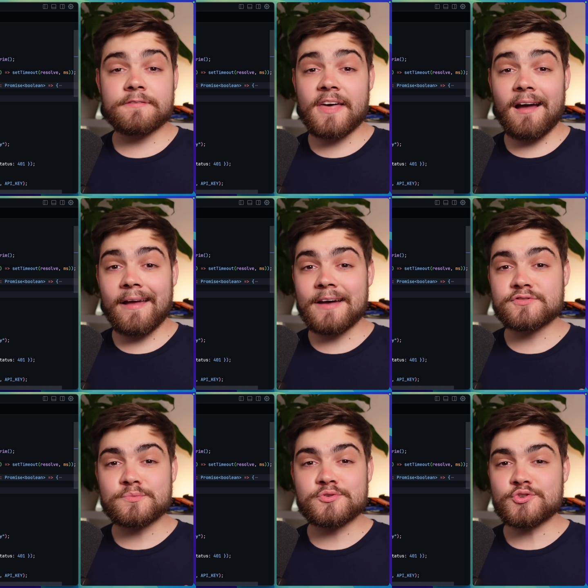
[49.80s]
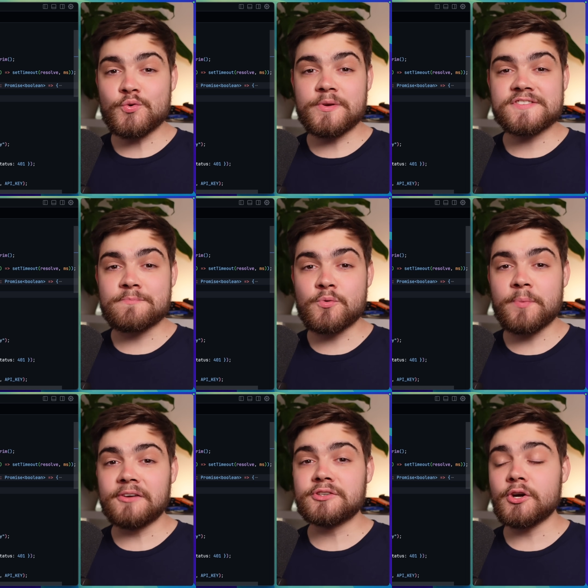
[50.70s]
For that, I have some super simple
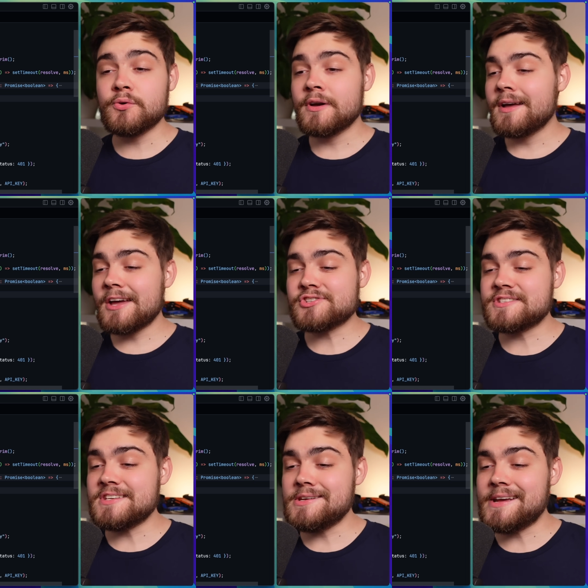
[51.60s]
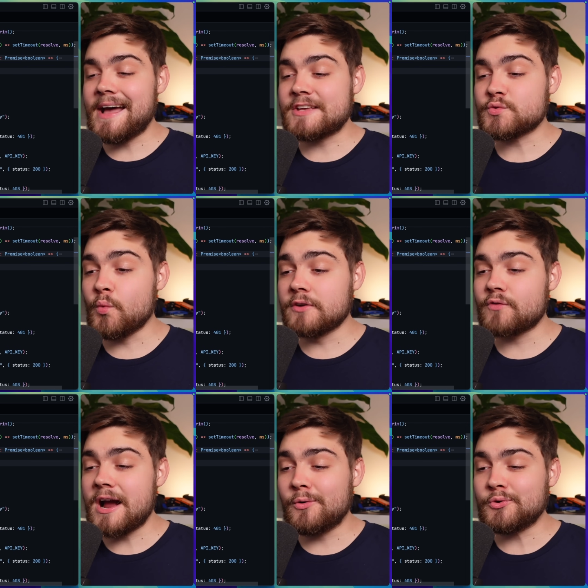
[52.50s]
bun code. As you can see, it has one
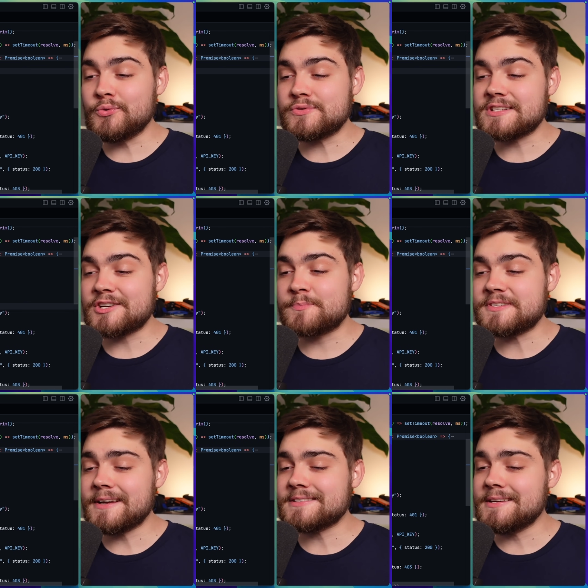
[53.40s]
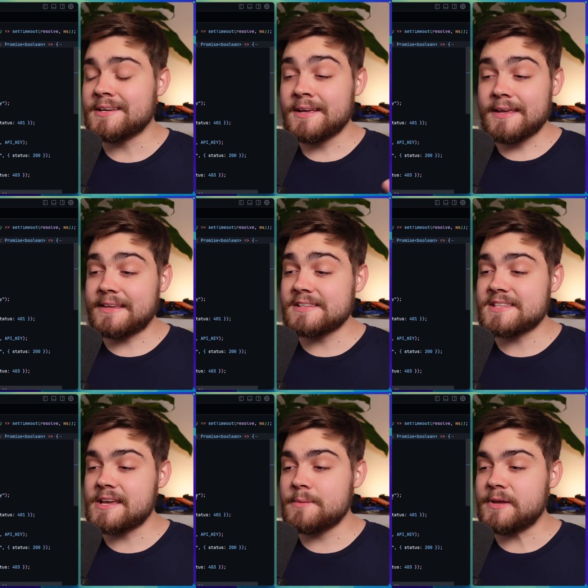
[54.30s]
route called slash protected. It gets
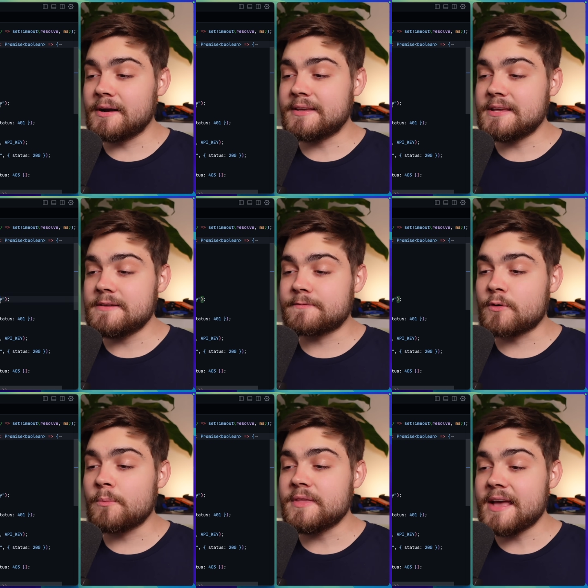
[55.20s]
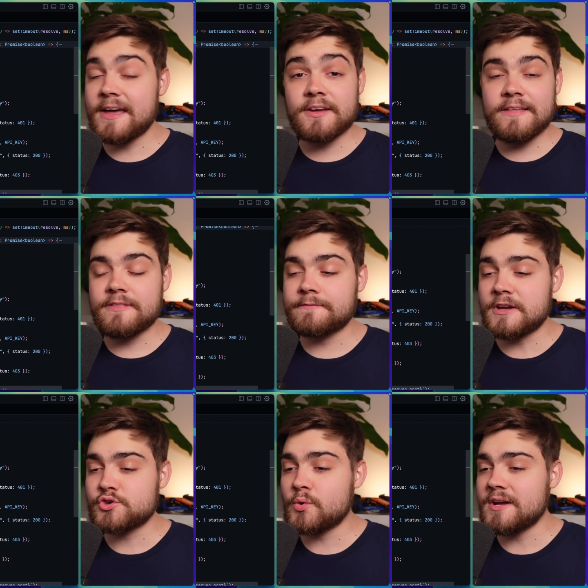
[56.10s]
the A P I key from the header in the
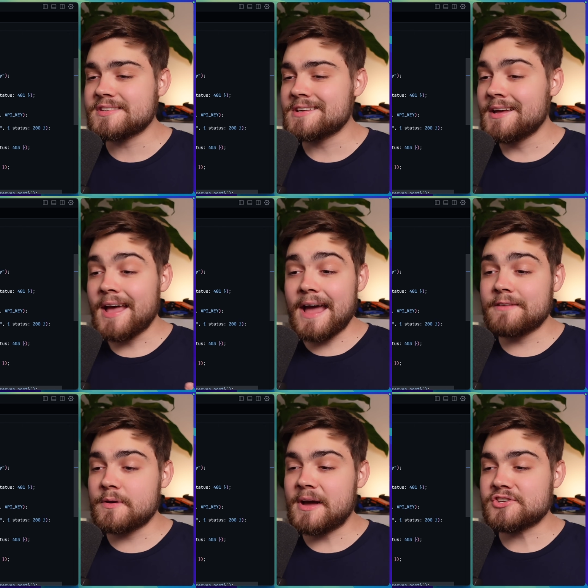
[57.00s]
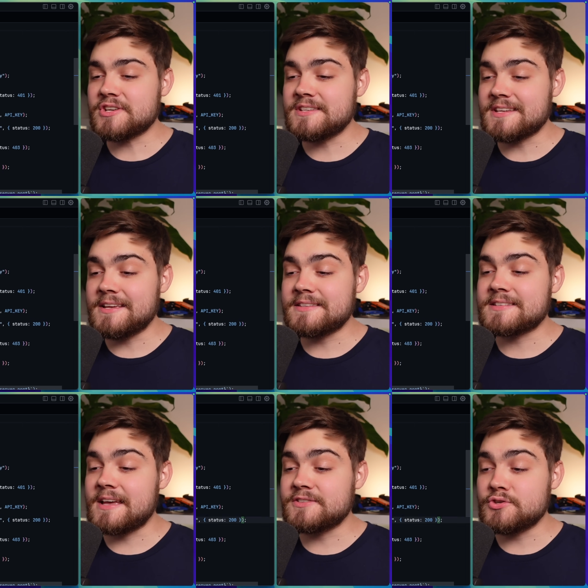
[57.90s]
fetch request, and if it matches, it
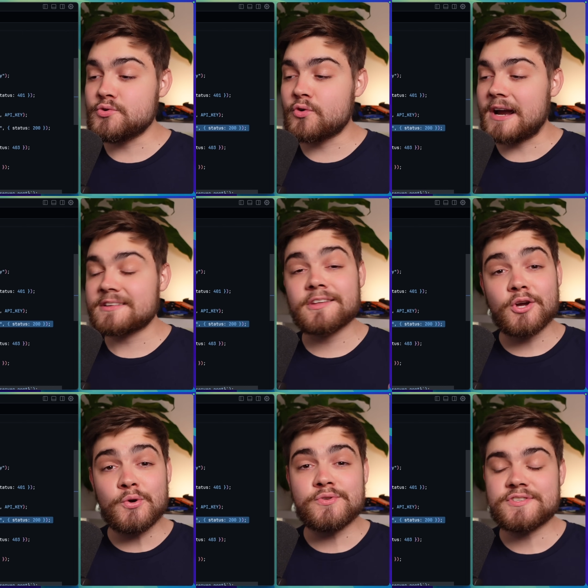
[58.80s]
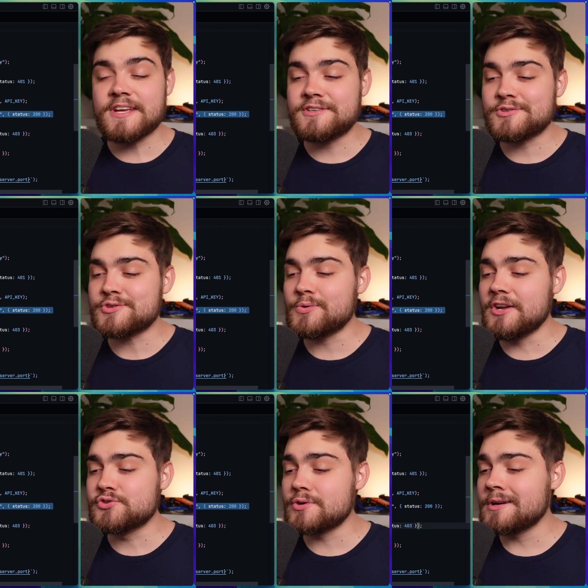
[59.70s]
says you cracked the code, status two
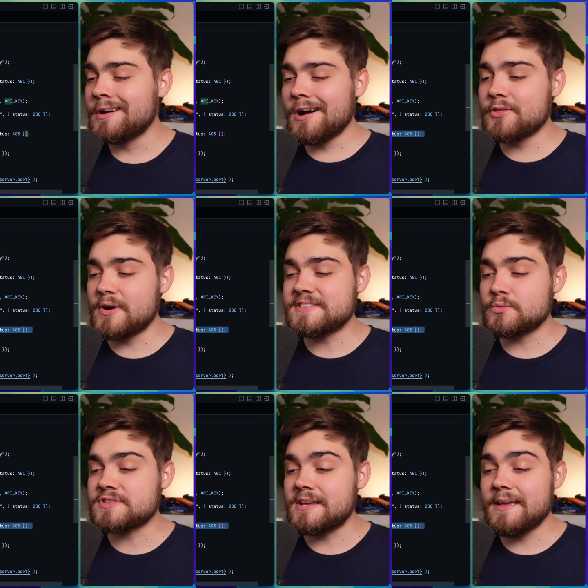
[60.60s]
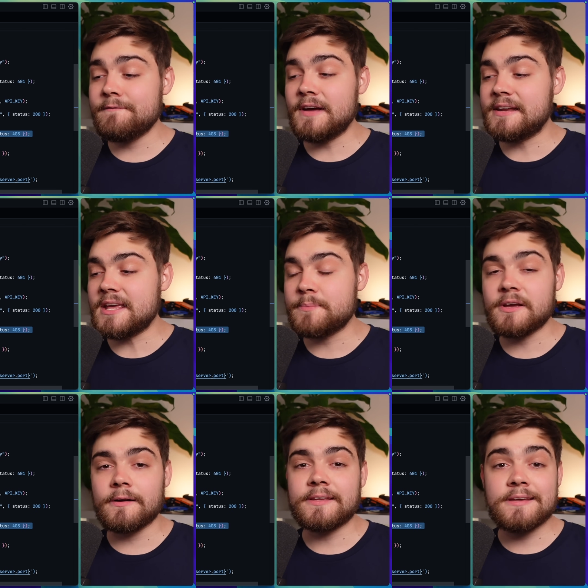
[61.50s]
hundred. Otherwise, it will say invalid A
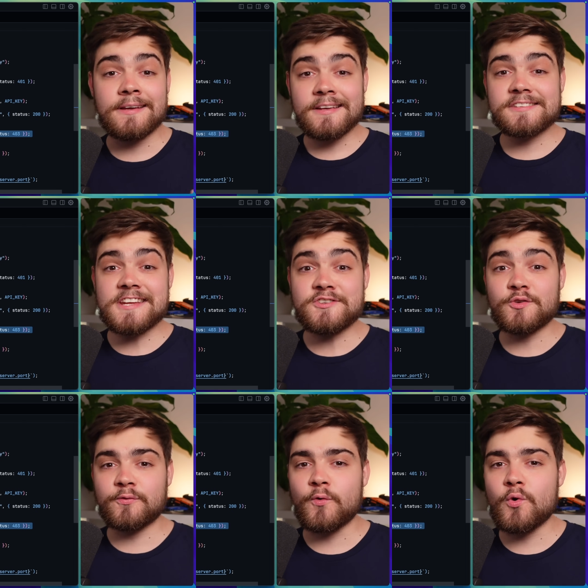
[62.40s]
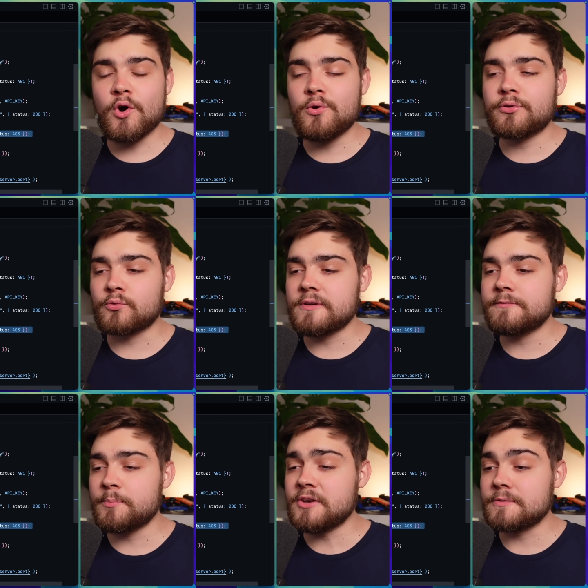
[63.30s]
P I key, status four oh three
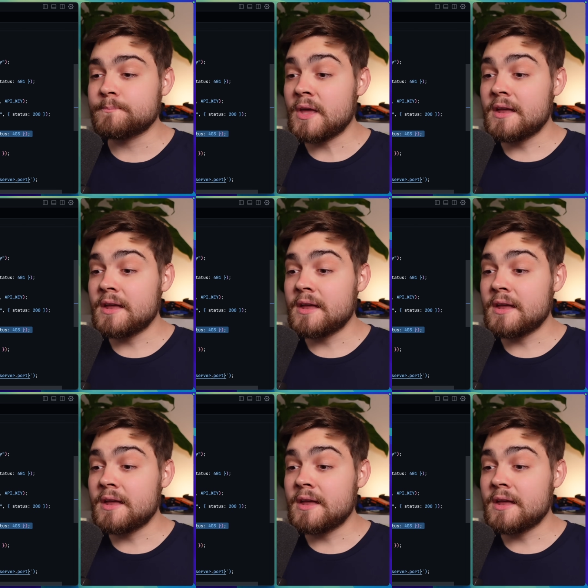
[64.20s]
forbidden.